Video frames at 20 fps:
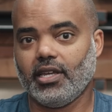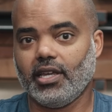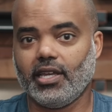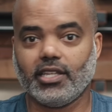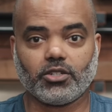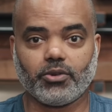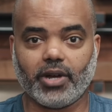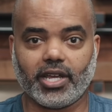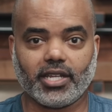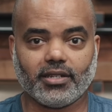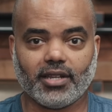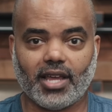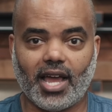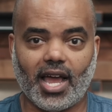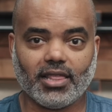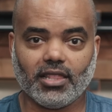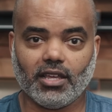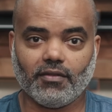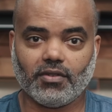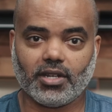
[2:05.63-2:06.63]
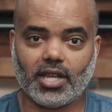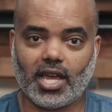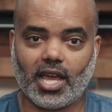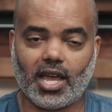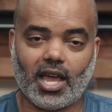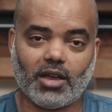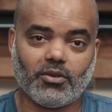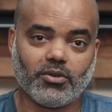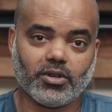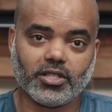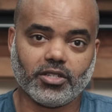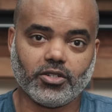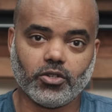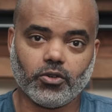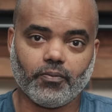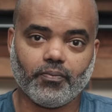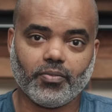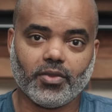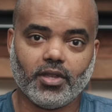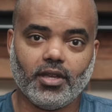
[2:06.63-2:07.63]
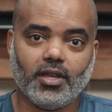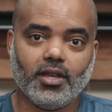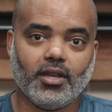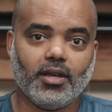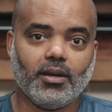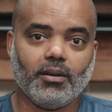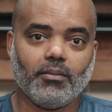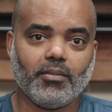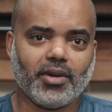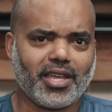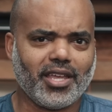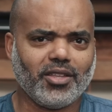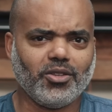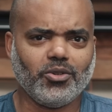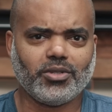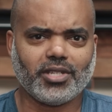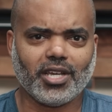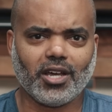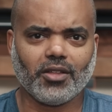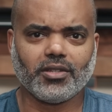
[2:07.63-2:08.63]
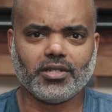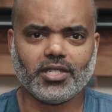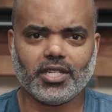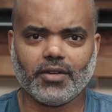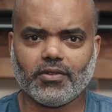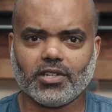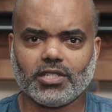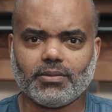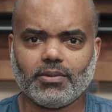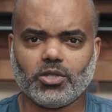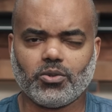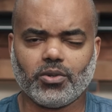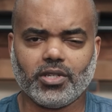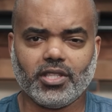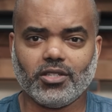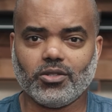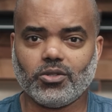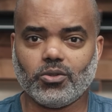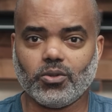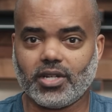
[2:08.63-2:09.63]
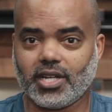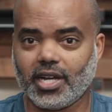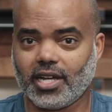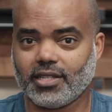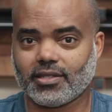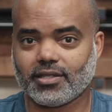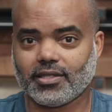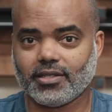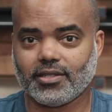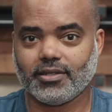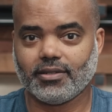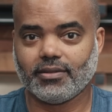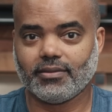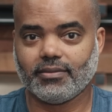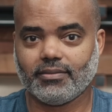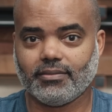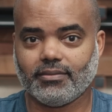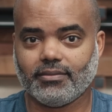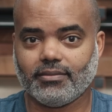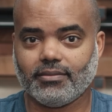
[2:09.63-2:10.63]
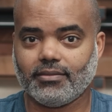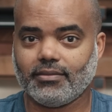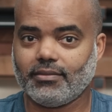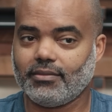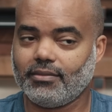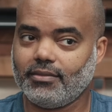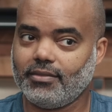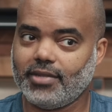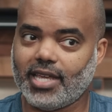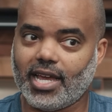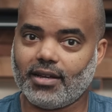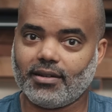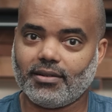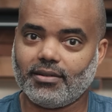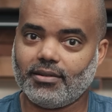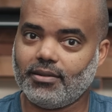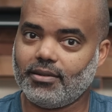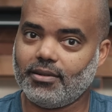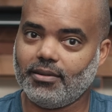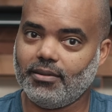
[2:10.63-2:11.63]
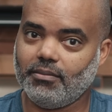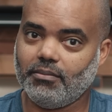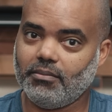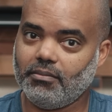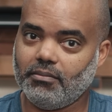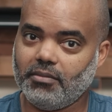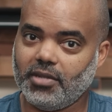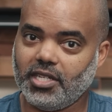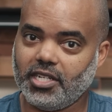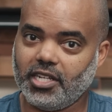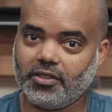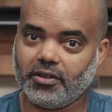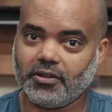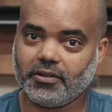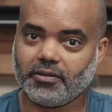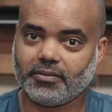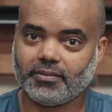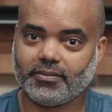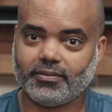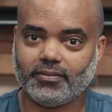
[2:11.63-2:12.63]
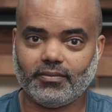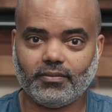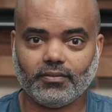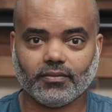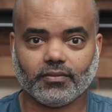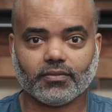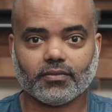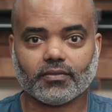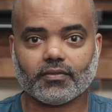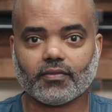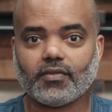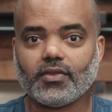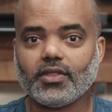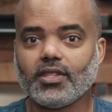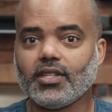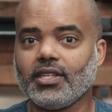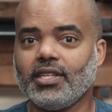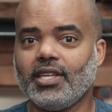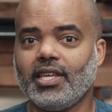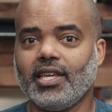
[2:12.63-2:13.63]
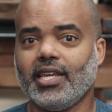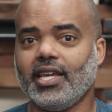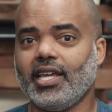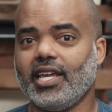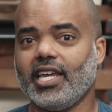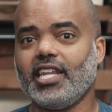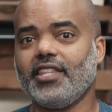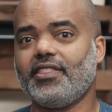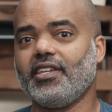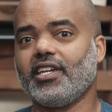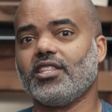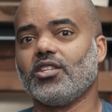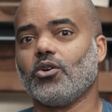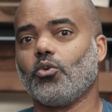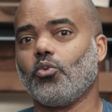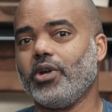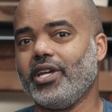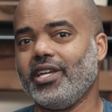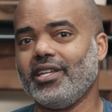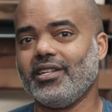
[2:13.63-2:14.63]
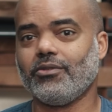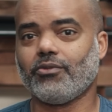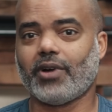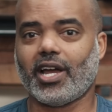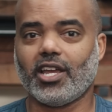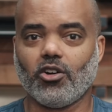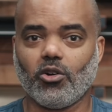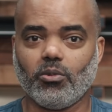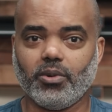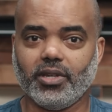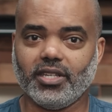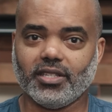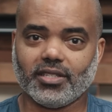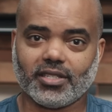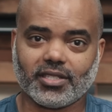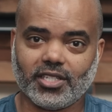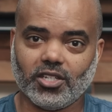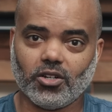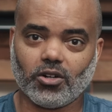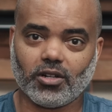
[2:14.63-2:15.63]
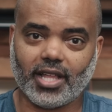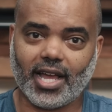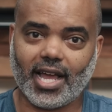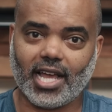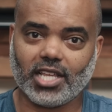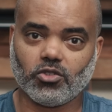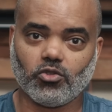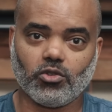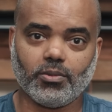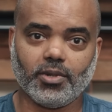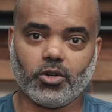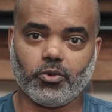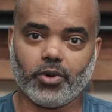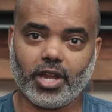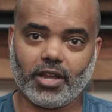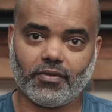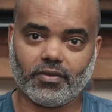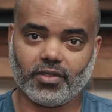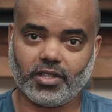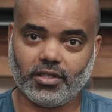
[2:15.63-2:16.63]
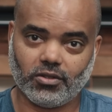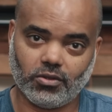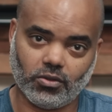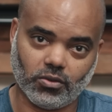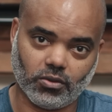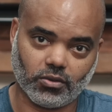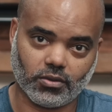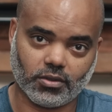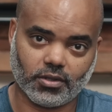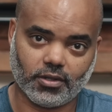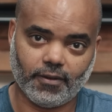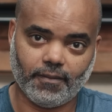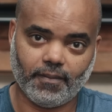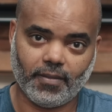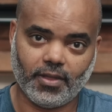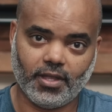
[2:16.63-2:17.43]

It's great. I love it. I really do. But can you tell the difference between these two cuts? Yeah, me neither. Anything in the Wind, Ryobi, and skill class would be great for these tools.